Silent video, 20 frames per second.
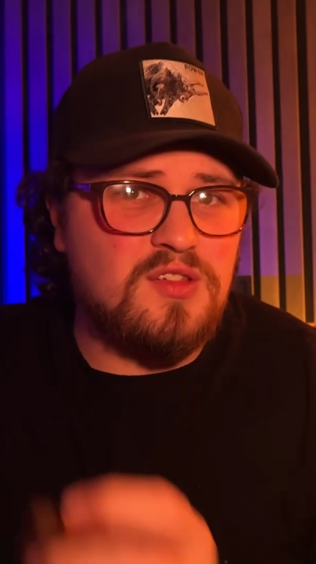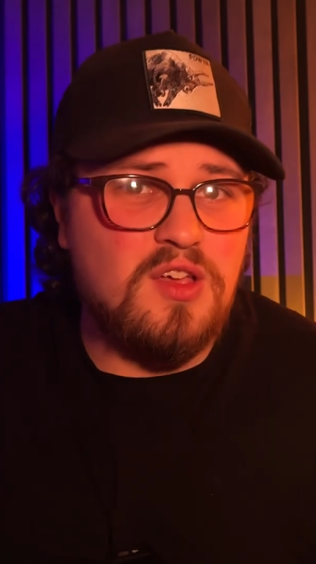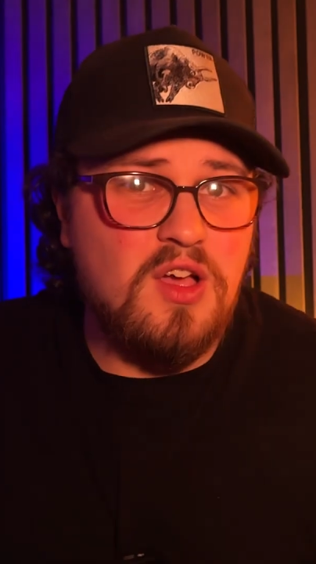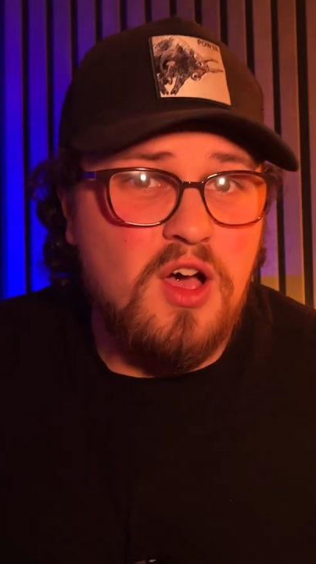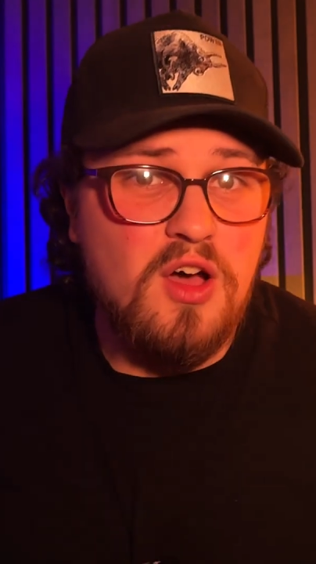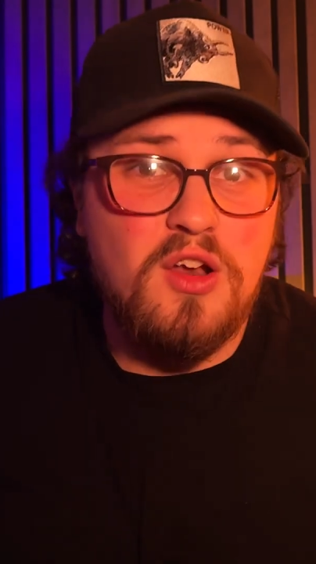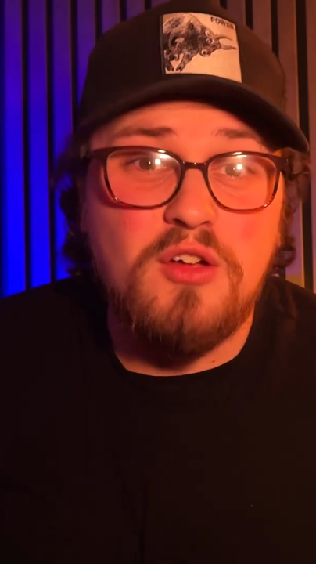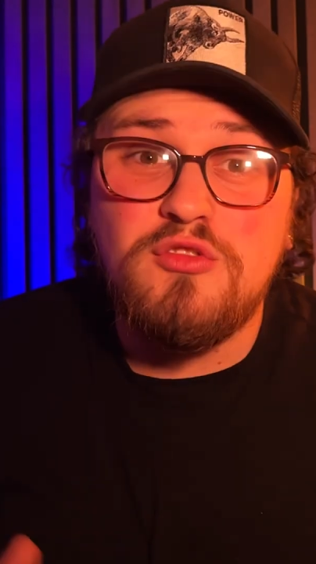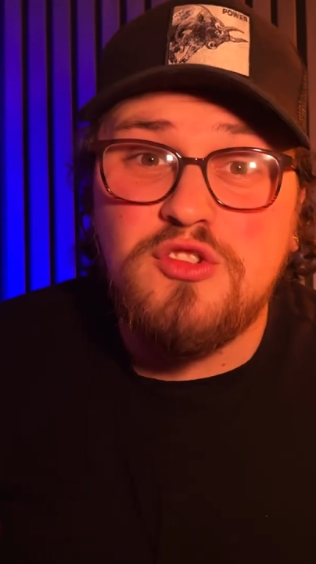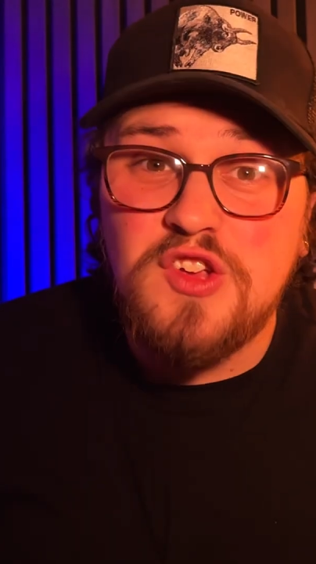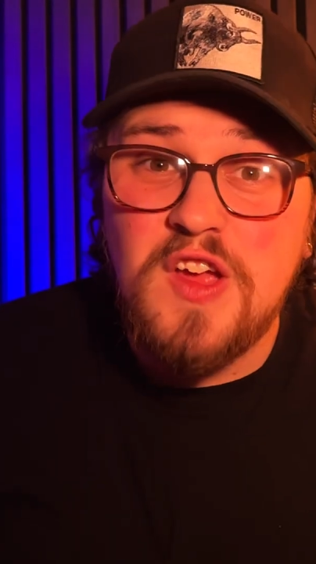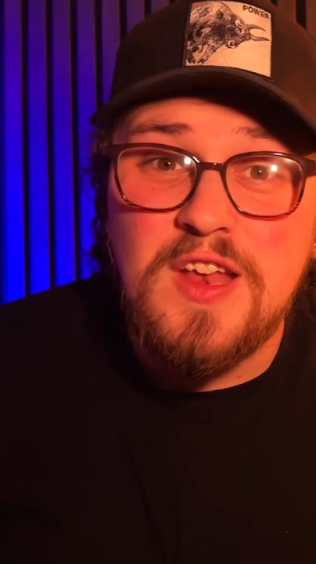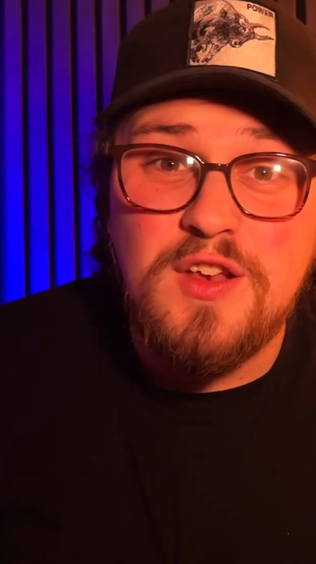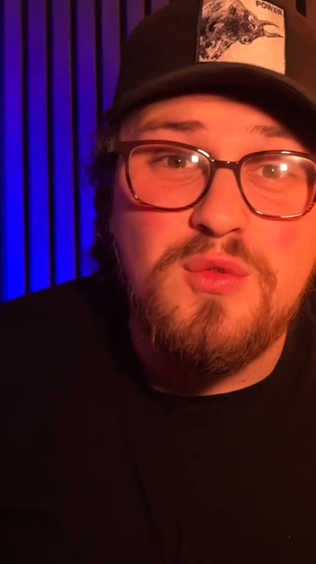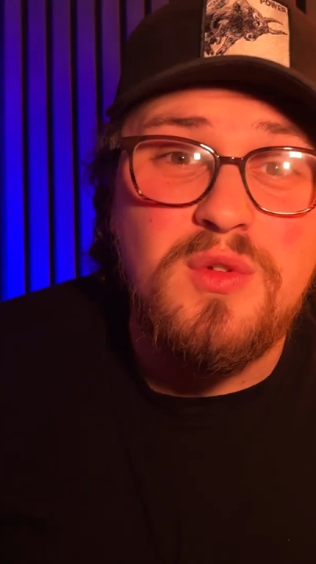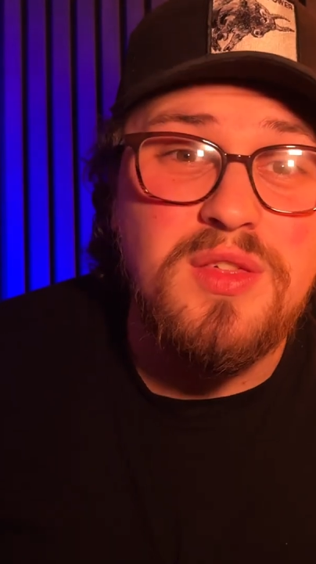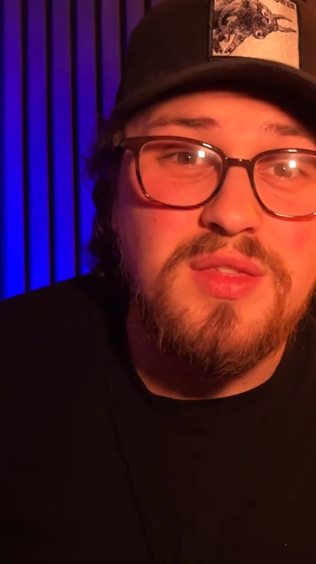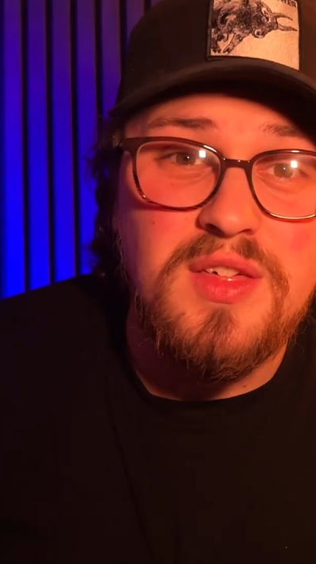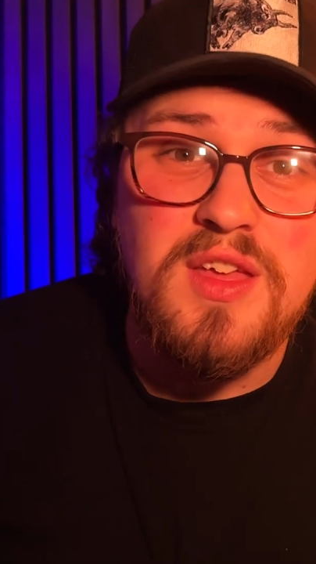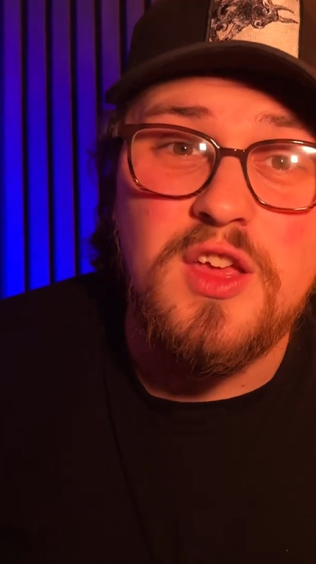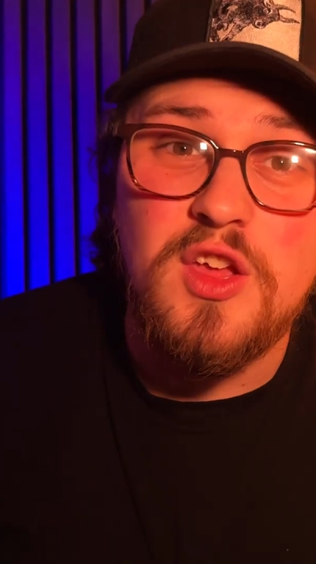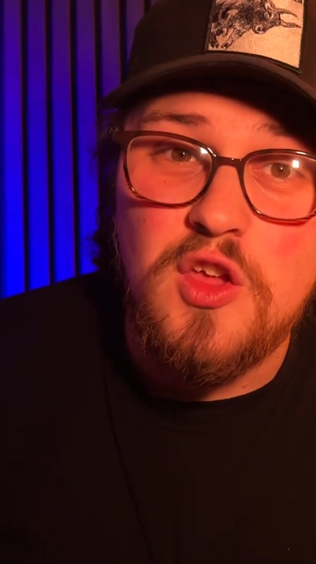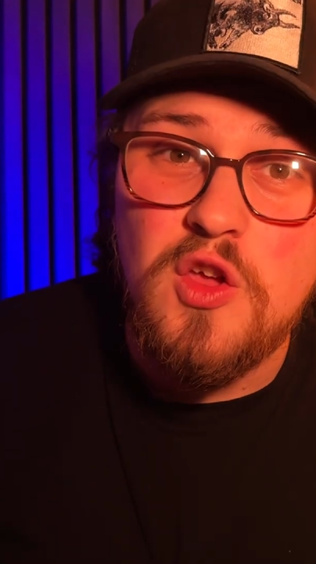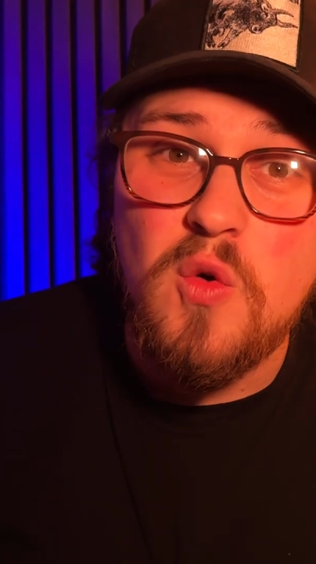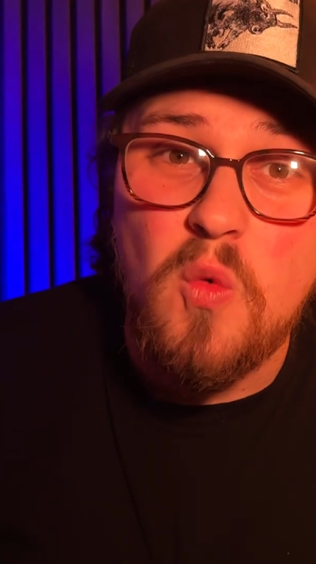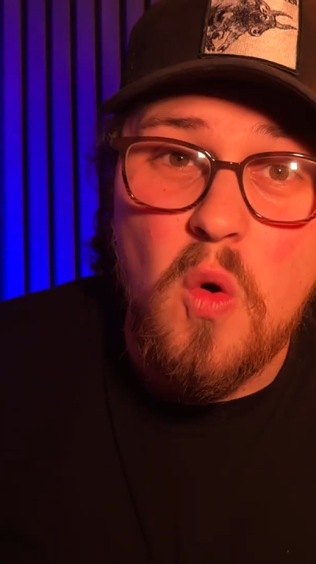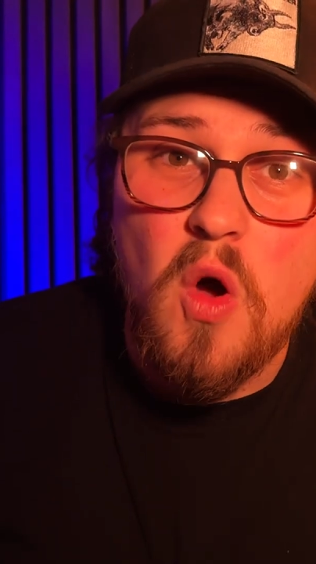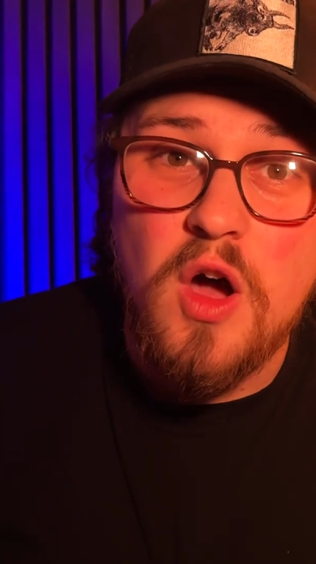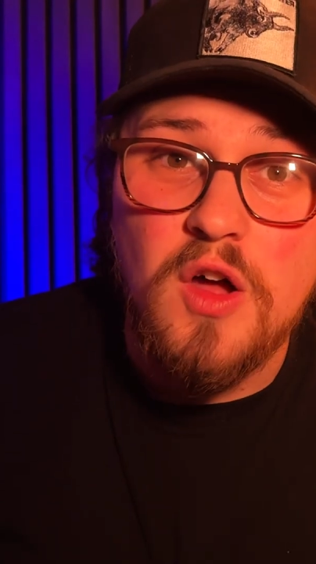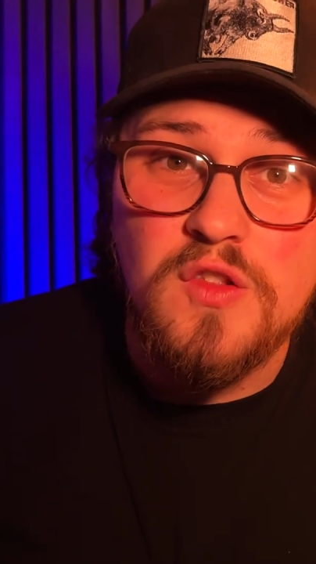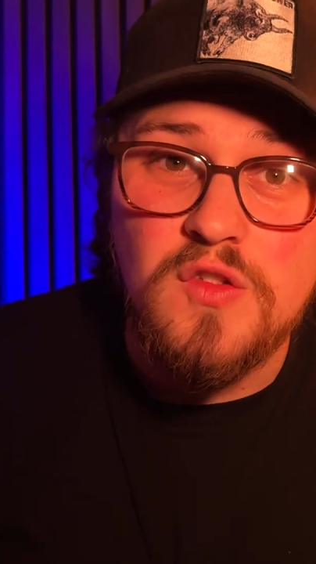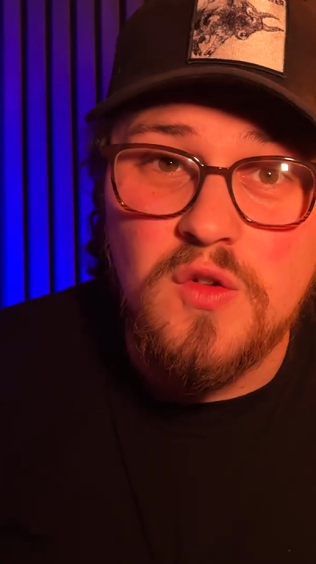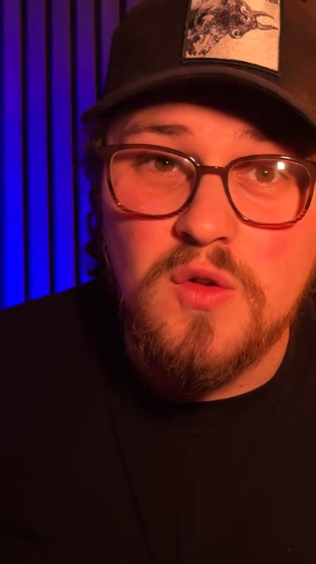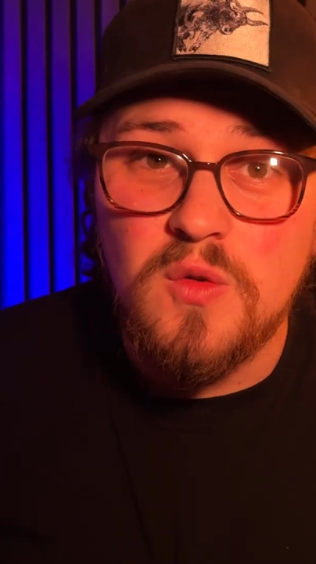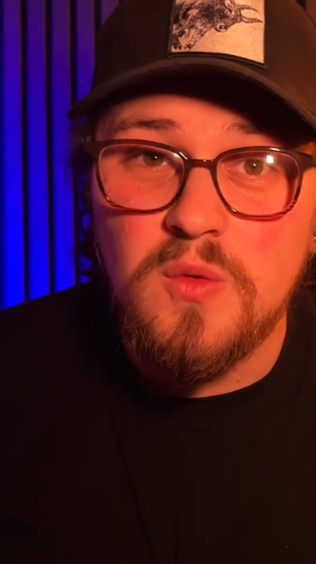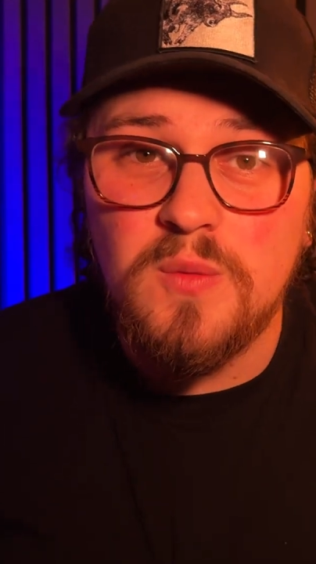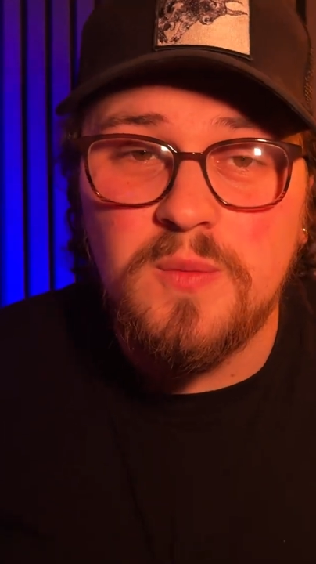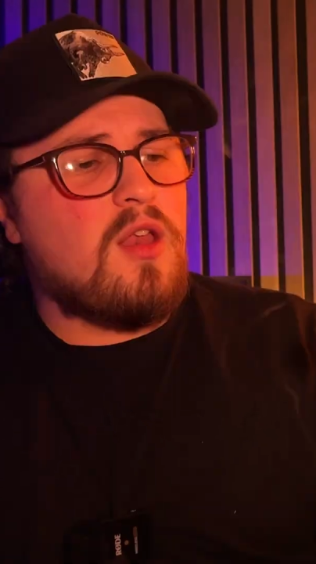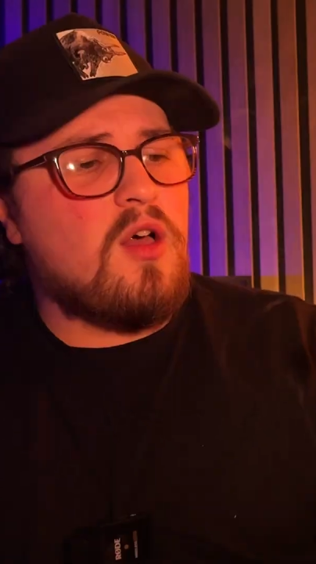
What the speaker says: this cigar, and I genuinely think you are too.